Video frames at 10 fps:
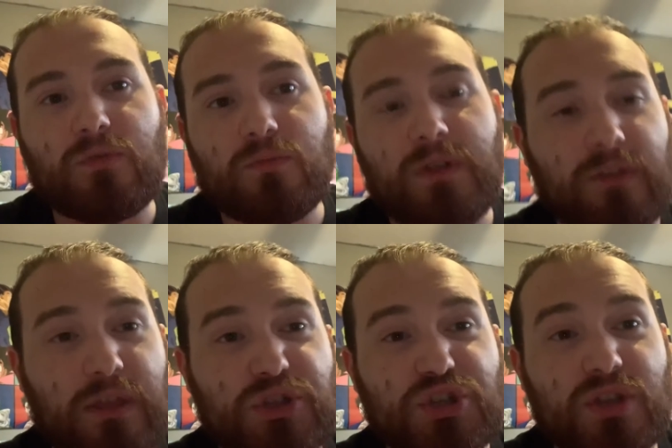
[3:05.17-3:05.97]

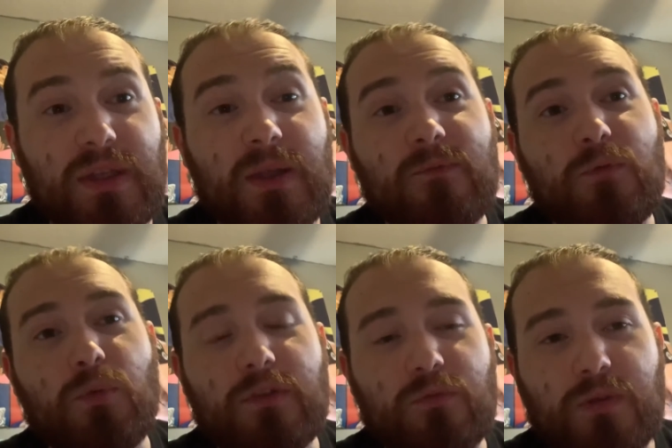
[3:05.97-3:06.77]
resignation there
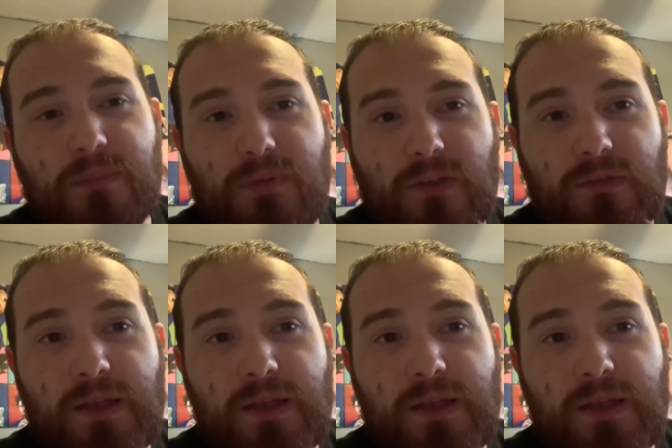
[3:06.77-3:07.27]
for his workplace